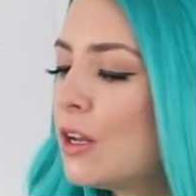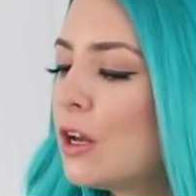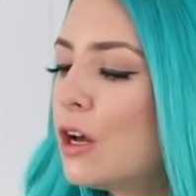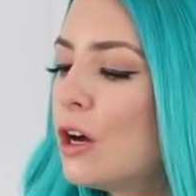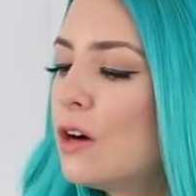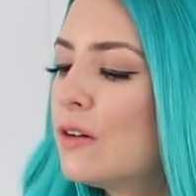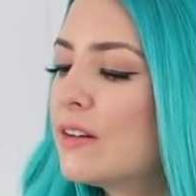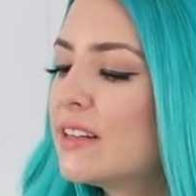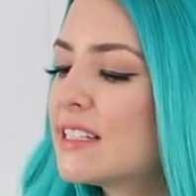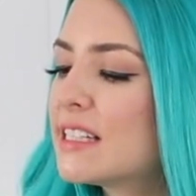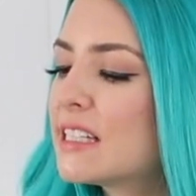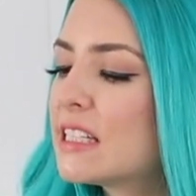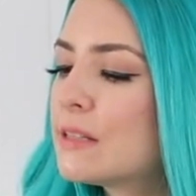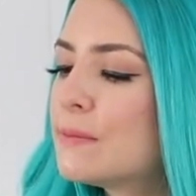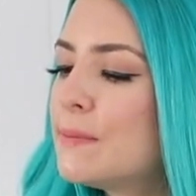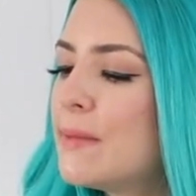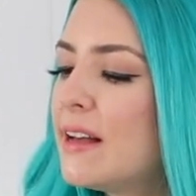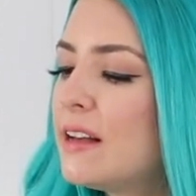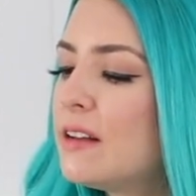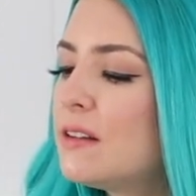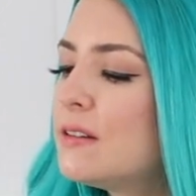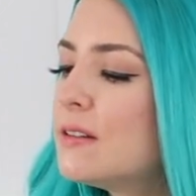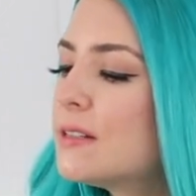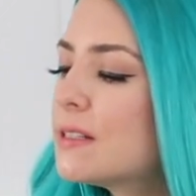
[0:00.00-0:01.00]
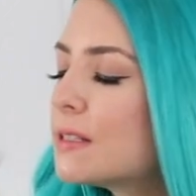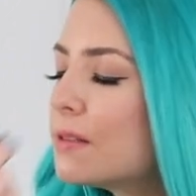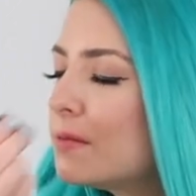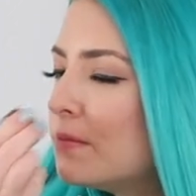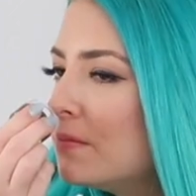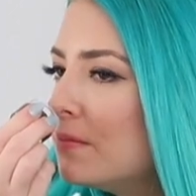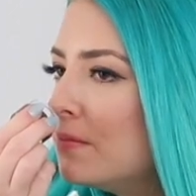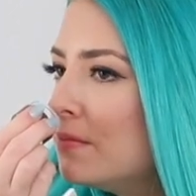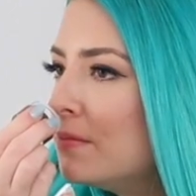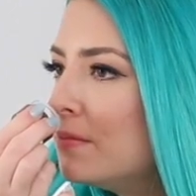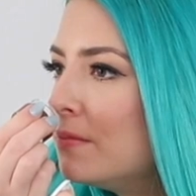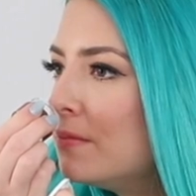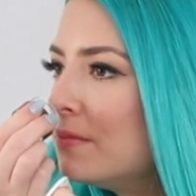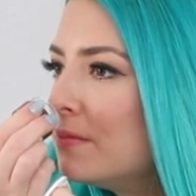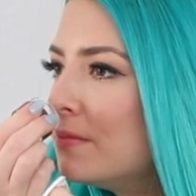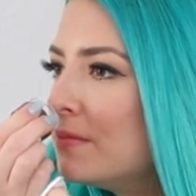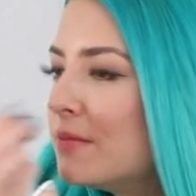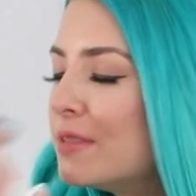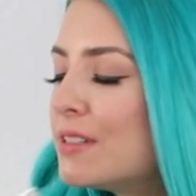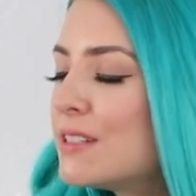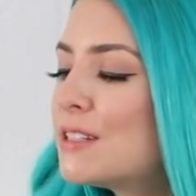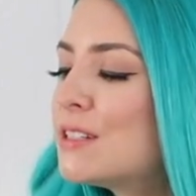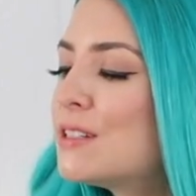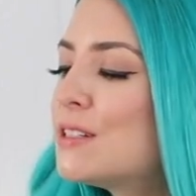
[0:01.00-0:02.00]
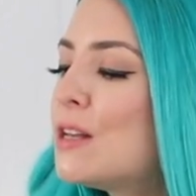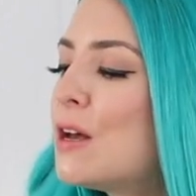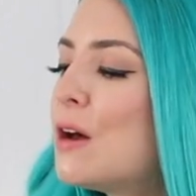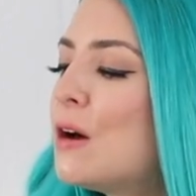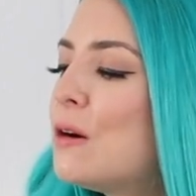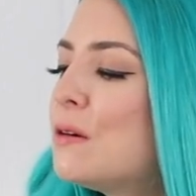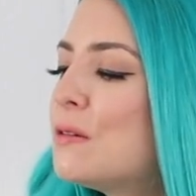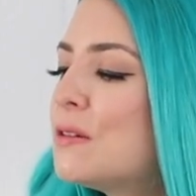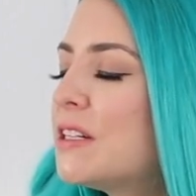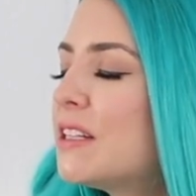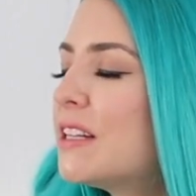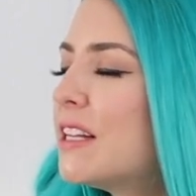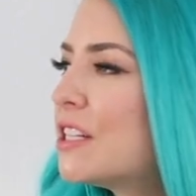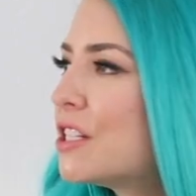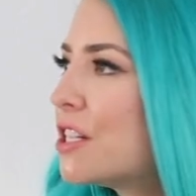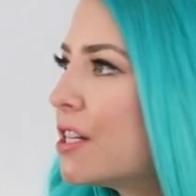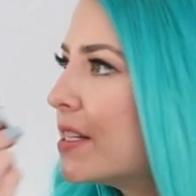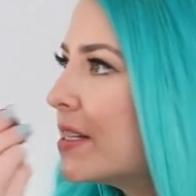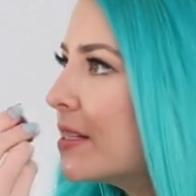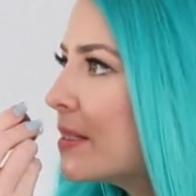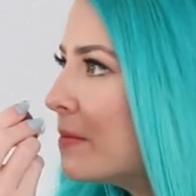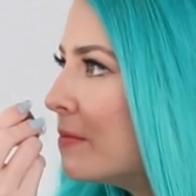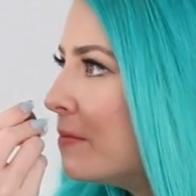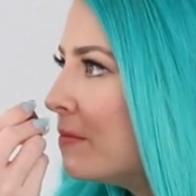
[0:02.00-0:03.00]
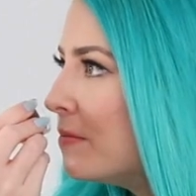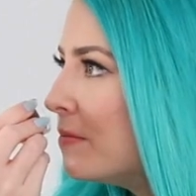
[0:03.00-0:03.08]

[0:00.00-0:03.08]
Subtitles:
Oh, it smells so delicious.